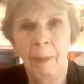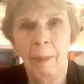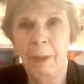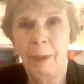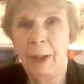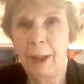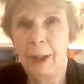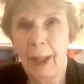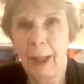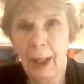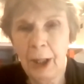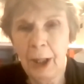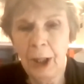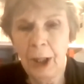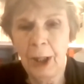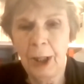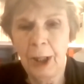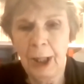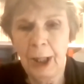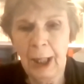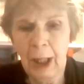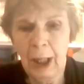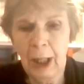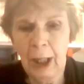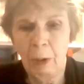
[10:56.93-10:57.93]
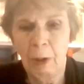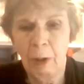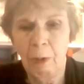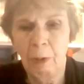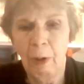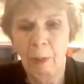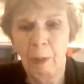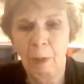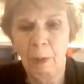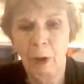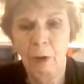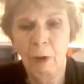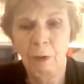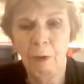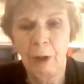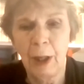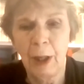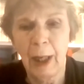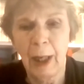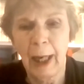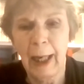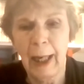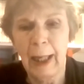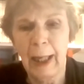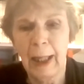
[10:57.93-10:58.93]
But Section 6 was removed
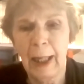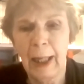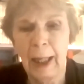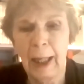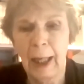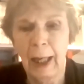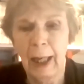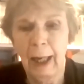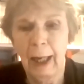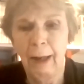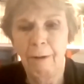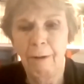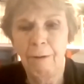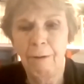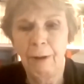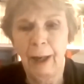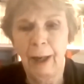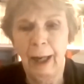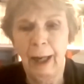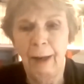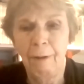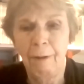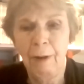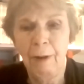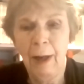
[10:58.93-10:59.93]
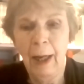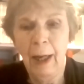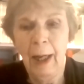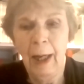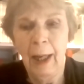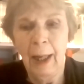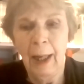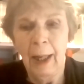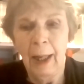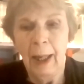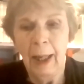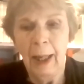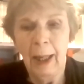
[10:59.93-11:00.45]
in 1995 in